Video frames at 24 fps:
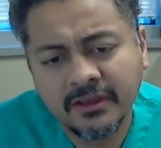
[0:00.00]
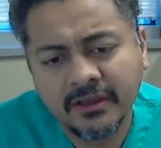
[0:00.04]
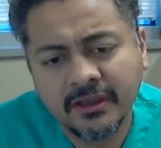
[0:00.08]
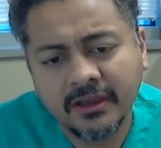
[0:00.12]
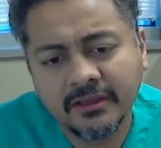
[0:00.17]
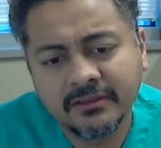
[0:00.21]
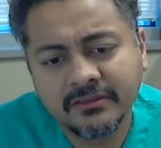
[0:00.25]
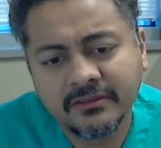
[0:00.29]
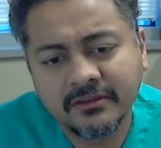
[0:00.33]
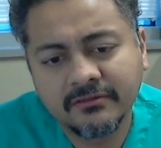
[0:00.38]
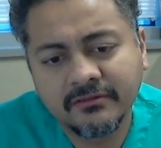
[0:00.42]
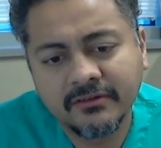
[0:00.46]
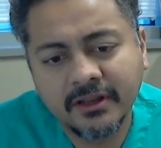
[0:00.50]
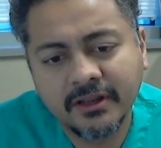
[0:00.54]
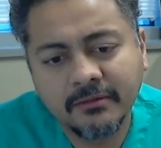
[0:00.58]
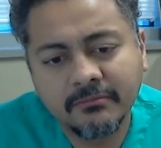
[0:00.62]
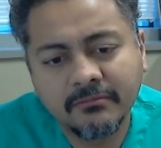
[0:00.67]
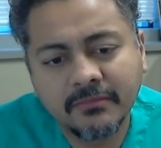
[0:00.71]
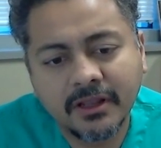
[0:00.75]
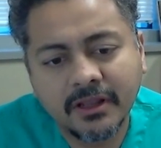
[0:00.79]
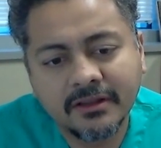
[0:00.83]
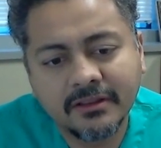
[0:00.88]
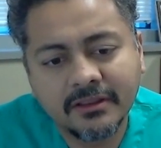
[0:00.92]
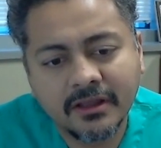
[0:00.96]
in the
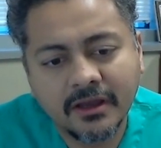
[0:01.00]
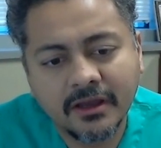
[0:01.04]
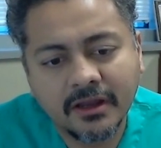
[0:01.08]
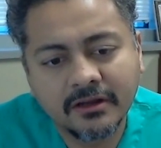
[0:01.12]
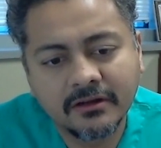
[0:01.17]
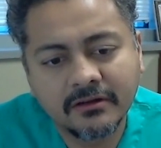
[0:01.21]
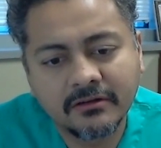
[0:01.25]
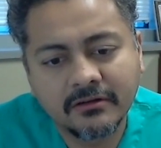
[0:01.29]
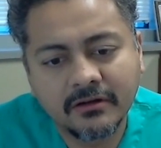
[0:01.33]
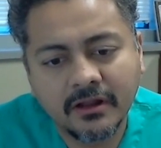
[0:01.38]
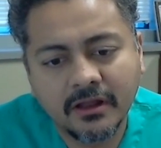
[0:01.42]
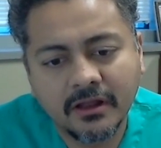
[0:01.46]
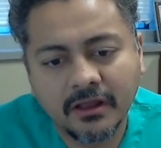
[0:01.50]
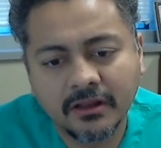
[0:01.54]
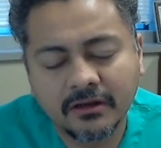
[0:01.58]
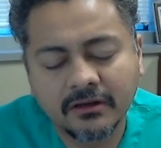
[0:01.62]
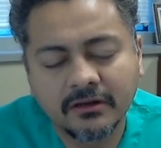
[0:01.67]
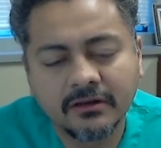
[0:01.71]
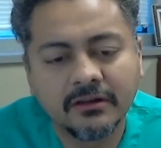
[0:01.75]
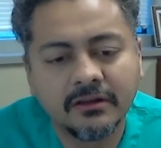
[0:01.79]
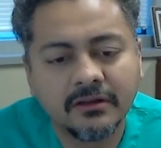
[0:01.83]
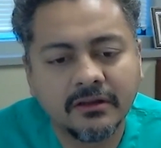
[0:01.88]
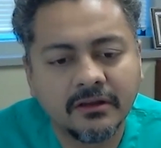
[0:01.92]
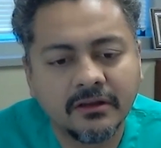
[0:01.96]
DREAMM 9
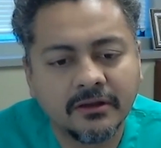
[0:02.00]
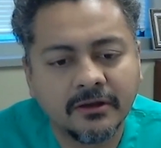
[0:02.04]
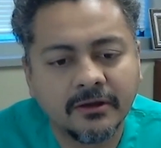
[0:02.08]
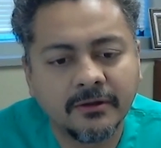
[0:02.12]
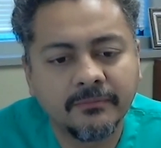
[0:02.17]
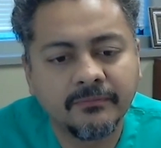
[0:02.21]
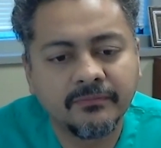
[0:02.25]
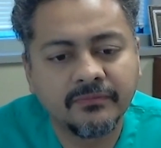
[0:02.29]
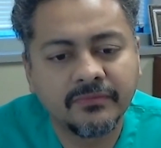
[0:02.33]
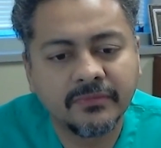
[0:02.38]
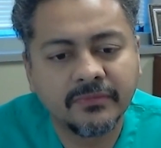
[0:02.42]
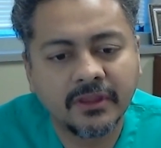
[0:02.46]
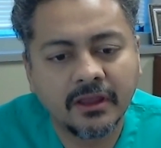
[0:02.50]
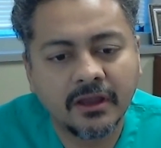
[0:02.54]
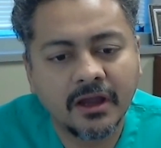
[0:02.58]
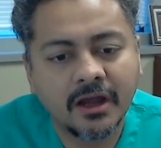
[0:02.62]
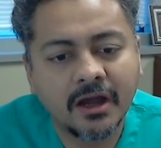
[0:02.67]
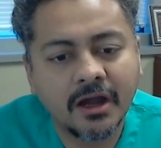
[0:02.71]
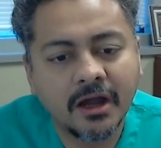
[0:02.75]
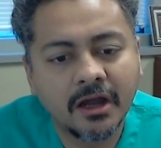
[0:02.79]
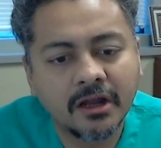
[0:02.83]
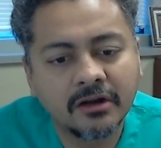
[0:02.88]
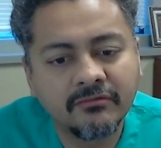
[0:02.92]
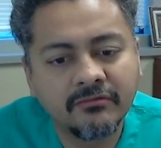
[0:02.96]
trial, um,
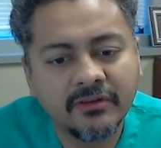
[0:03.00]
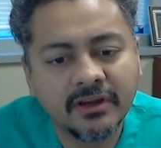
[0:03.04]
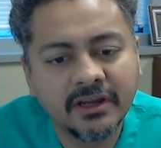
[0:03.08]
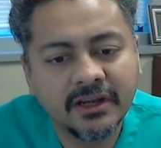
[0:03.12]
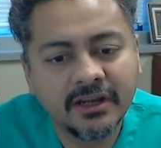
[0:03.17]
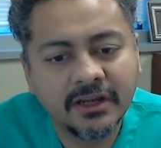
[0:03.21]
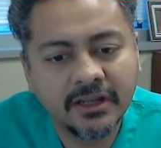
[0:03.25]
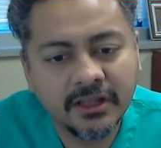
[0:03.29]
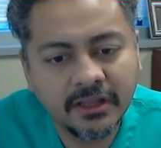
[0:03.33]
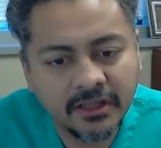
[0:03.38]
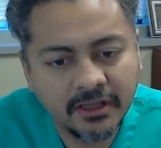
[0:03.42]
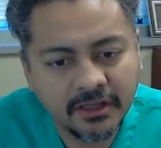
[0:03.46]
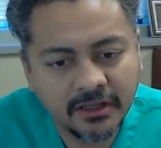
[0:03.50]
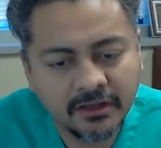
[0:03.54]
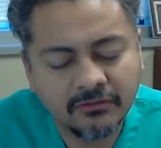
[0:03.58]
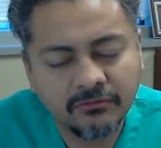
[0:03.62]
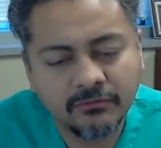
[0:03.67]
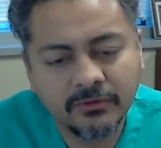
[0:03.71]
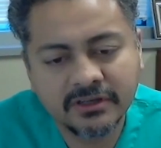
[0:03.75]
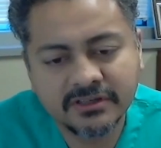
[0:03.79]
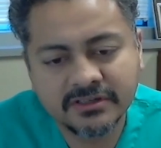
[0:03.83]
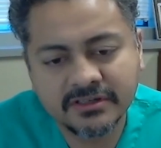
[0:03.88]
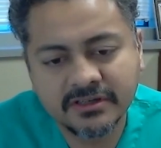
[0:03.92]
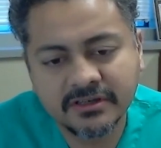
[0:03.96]

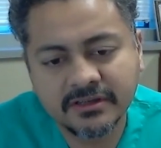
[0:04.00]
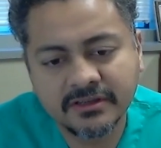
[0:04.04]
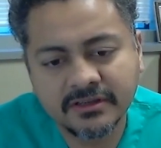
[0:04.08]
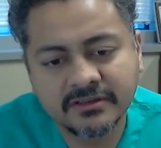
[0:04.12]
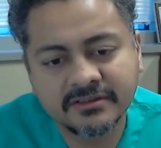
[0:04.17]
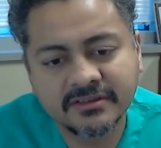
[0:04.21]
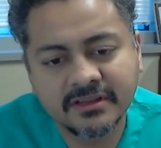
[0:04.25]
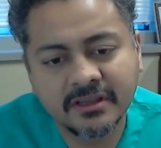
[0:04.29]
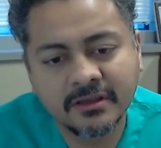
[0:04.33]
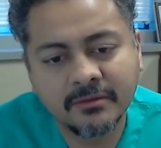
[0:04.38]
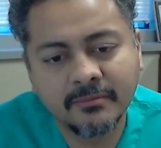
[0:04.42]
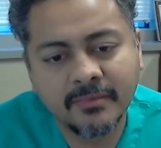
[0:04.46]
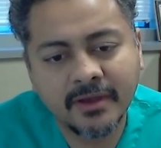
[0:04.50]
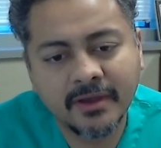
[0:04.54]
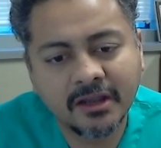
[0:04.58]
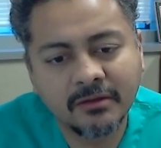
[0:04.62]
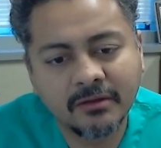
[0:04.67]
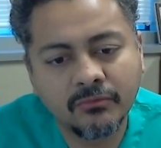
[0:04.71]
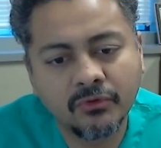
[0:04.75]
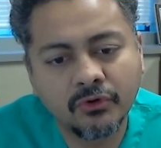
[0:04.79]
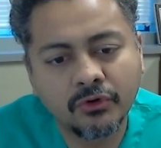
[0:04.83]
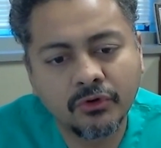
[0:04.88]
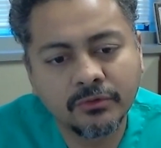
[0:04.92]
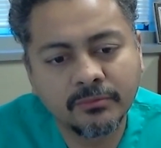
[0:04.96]
RVD, which is a
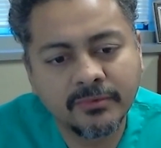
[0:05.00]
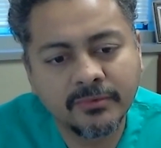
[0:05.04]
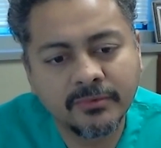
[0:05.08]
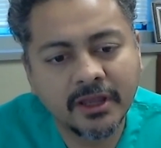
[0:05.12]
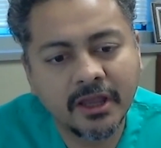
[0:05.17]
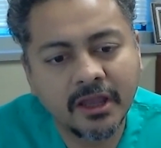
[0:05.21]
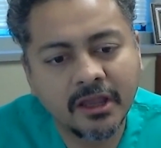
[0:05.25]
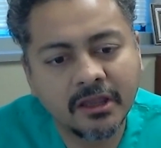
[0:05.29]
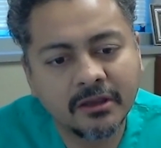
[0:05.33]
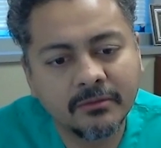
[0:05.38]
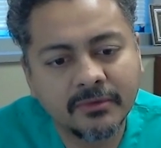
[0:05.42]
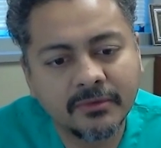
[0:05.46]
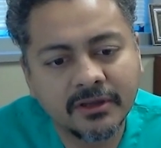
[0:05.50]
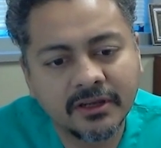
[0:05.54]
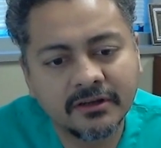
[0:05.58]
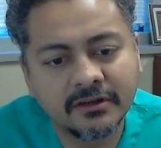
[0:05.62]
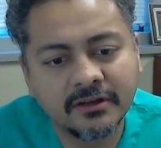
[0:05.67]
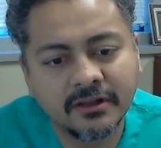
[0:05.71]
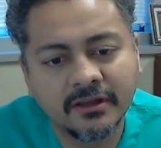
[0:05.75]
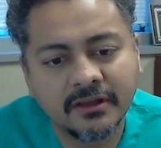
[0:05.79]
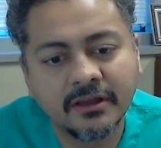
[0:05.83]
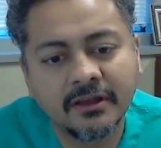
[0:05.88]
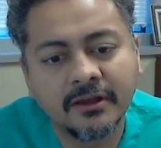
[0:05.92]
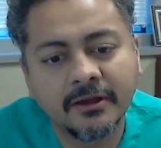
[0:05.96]
backbone PI-IMiD
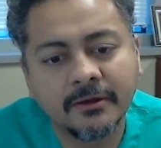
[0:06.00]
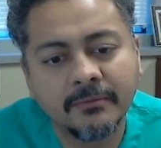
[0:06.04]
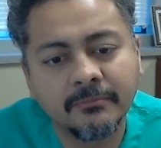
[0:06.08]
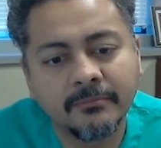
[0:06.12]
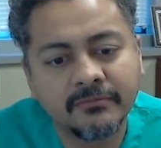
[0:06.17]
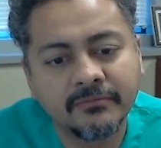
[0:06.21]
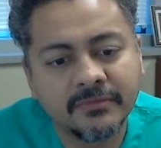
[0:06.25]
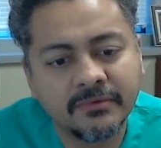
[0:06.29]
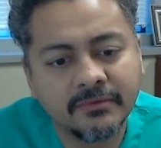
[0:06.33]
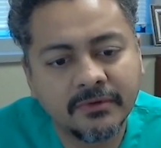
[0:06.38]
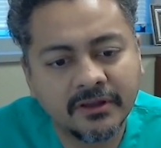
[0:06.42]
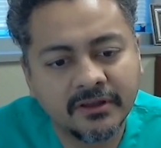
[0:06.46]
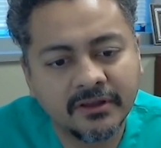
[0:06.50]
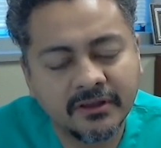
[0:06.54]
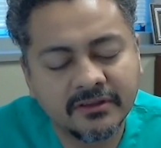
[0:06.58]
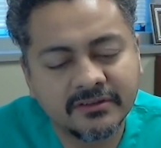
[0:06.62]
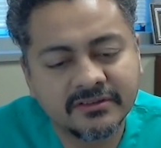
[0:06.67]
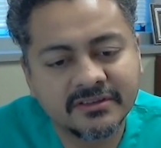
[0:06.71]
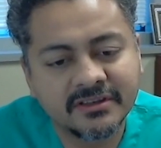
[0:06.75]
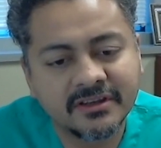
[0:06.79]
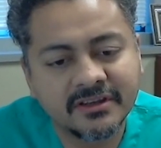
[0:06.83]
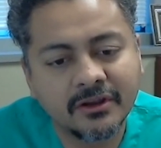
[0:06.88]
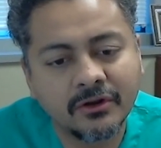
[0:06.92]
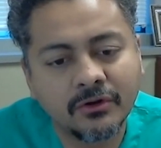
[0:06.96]
um,
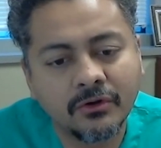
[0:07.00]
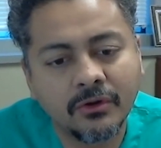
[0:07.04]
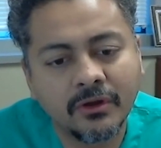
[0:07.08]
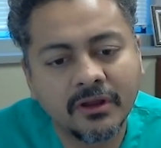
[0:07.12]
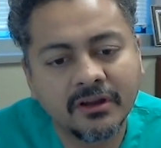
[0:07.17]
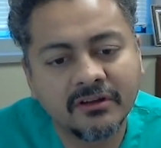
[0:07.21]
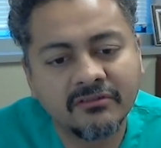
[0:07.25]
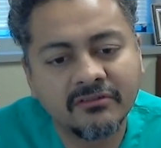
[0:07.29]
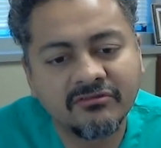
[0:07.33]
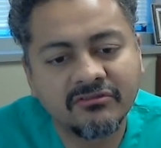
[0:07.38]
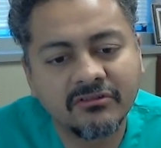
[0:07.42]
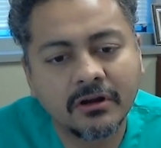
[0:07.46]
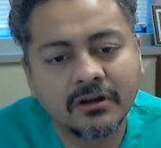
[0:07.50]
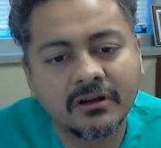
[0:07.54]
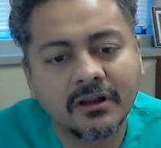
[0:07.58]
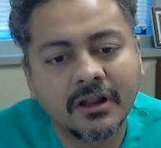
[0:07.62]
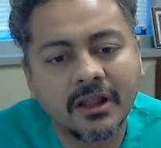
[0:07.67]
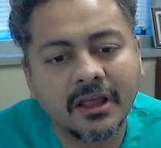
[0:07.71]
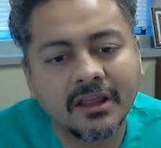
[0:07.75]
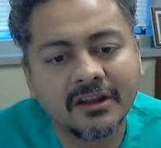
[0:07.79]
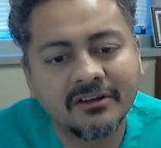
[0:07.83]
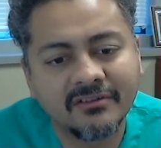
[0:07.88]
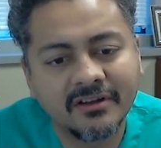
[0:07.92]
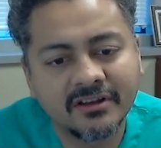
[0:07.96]
uh, steroid
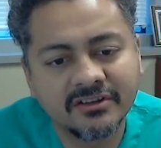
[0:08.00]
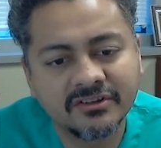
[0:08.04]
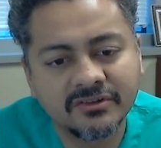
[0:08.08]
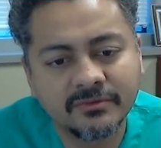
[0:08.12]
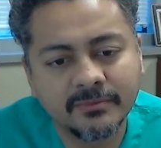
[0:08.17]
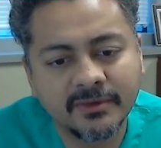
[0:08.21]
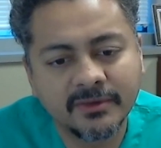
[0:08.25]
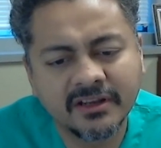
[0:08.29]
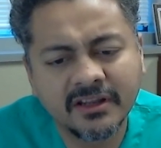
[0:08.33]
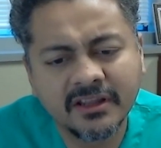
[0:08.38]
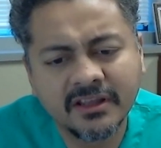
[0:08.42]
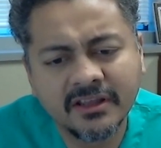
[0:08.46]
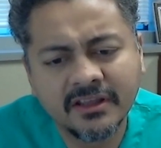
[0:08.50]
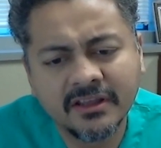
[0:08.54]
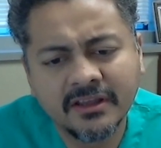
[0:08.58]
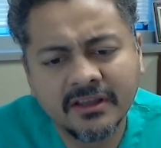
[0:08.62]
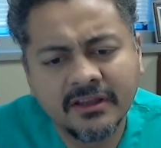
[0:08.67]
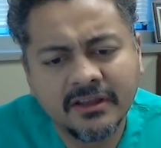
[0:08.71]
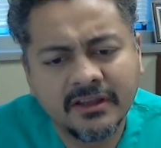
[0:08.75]
frontline regimen,